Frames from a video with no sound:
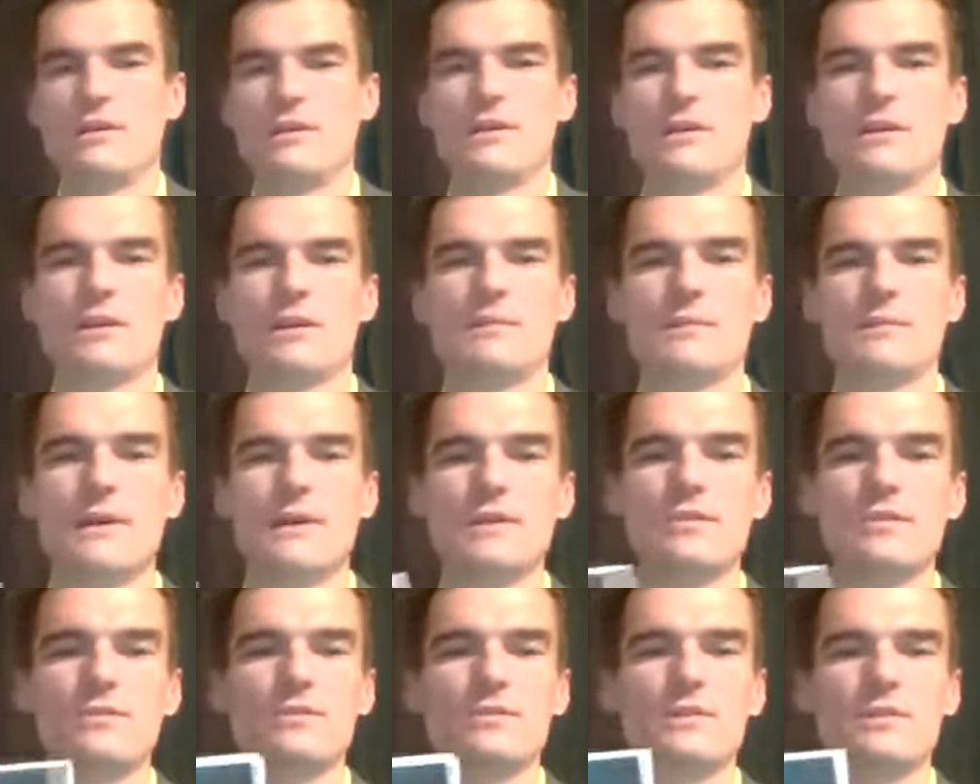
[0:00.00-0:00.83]
and my
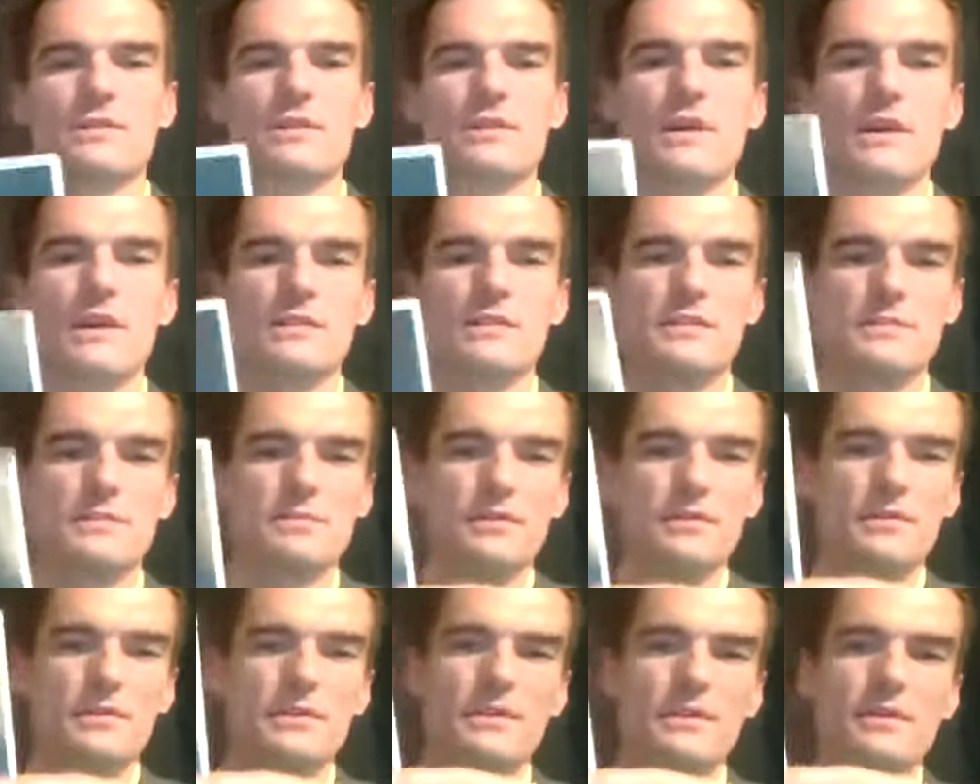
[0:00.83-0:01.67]
girl Latanya is
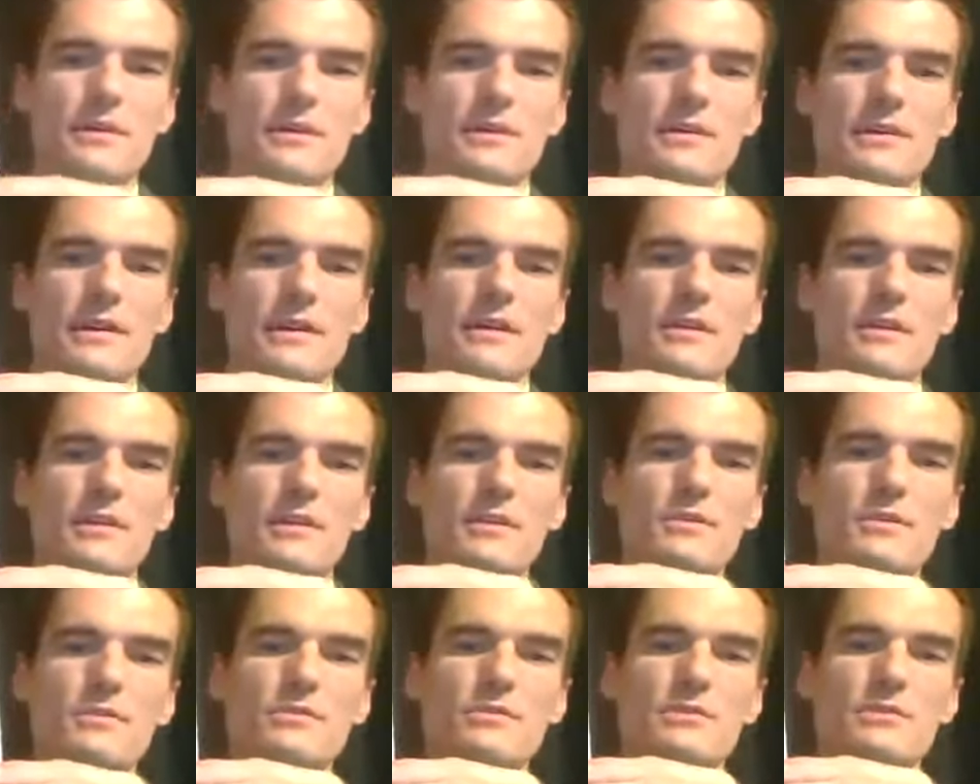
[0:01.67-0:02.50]
putting it on down in
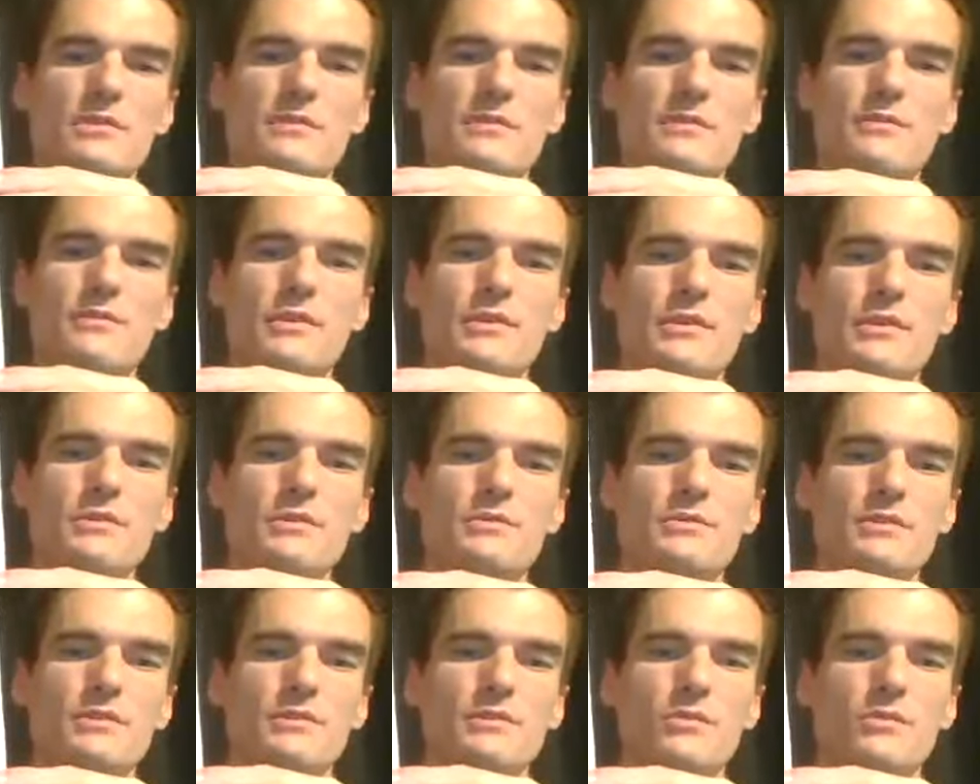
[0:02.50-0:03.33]
Houston for
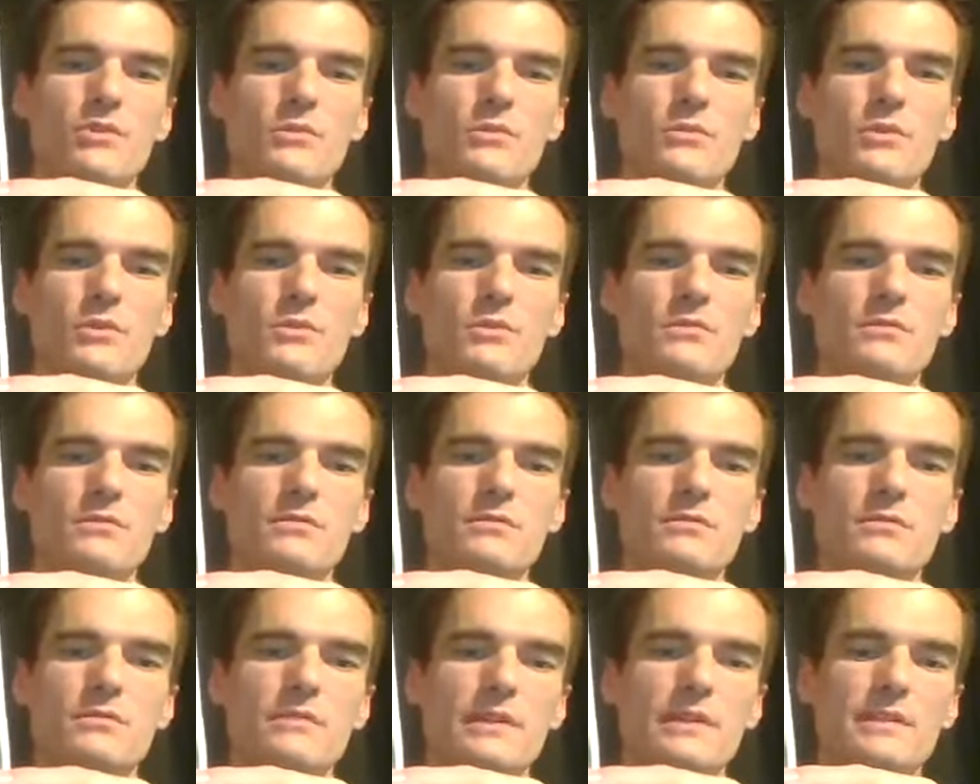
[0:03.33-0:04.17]
Houston NORML.
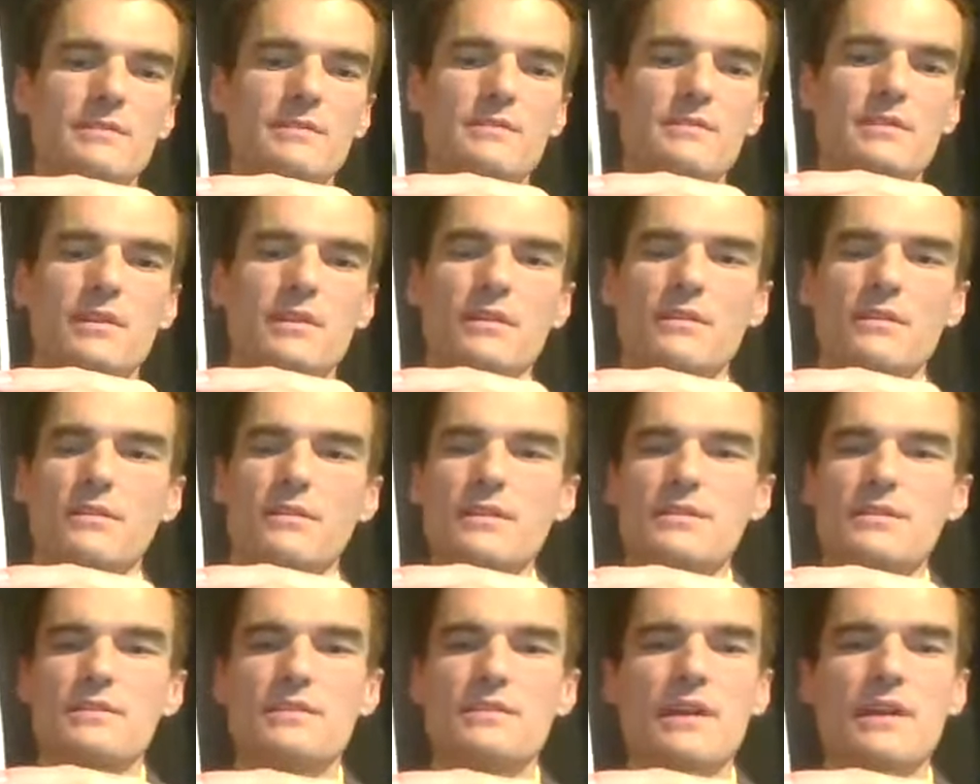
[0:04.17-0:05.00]
It's
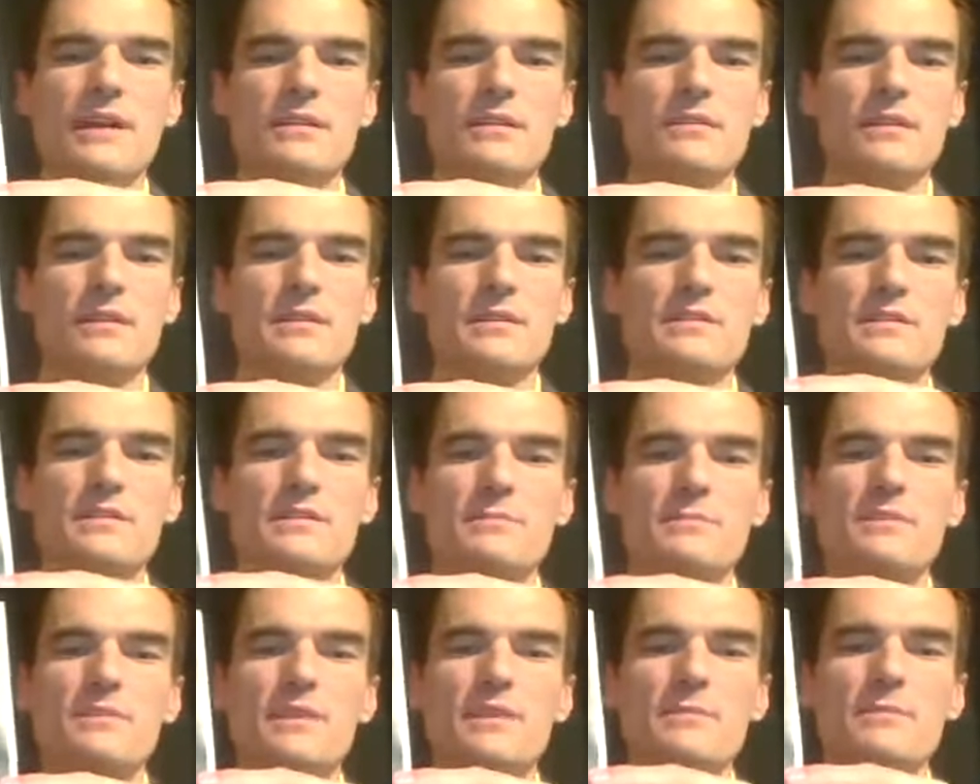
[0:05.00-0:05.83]
this Saturday,
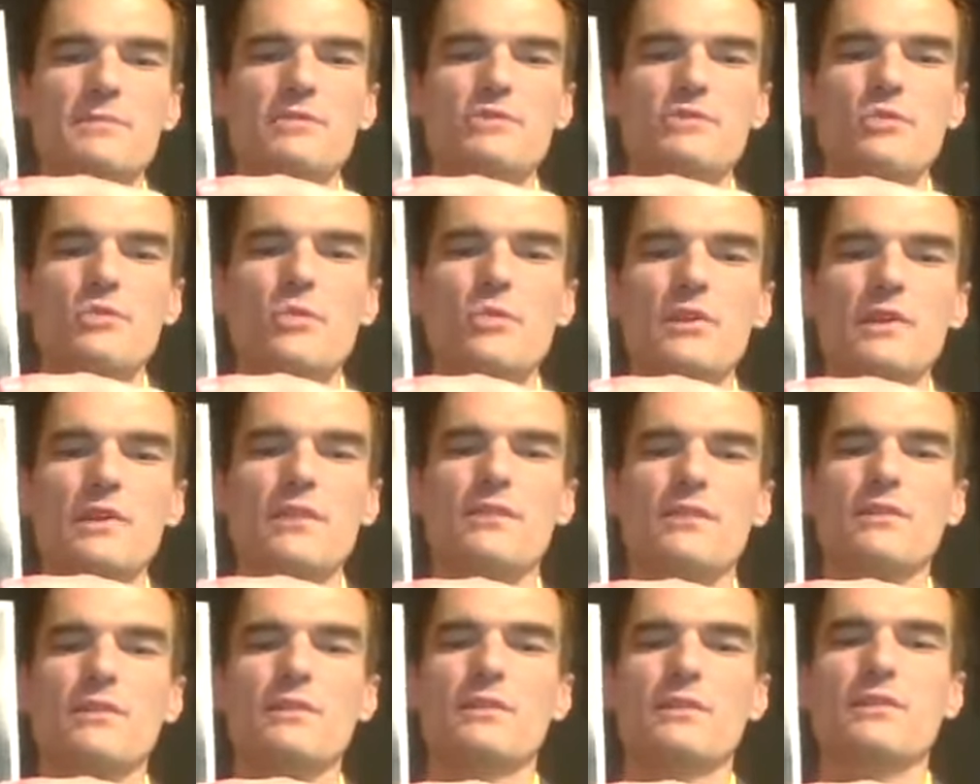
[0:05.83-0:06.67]
September
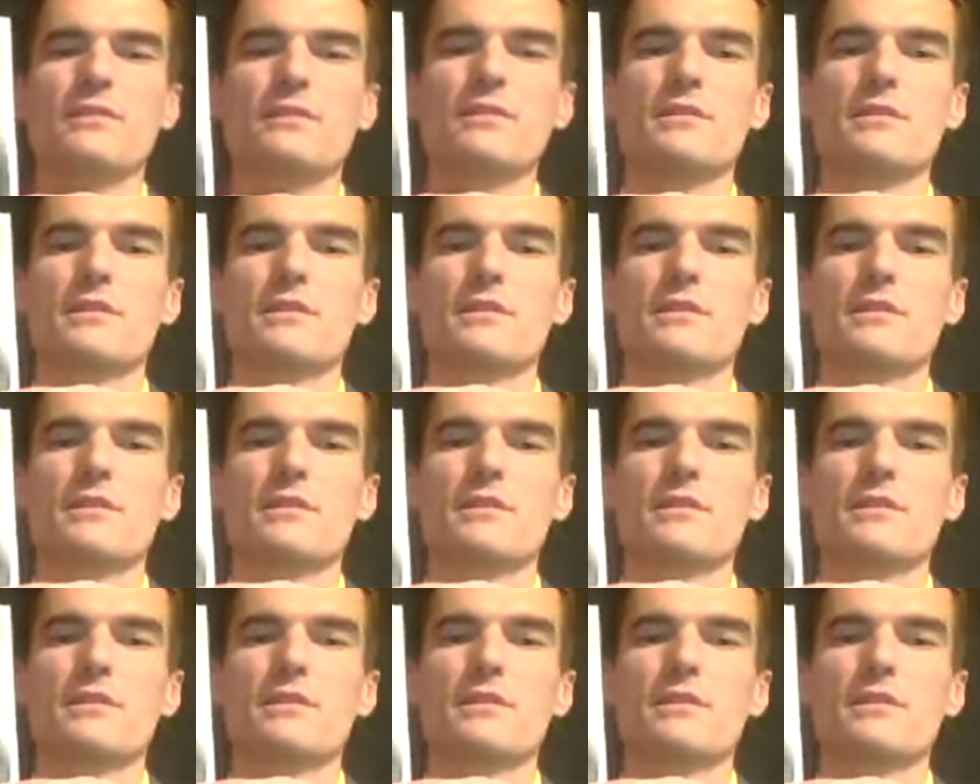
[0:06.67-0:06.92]
23rd.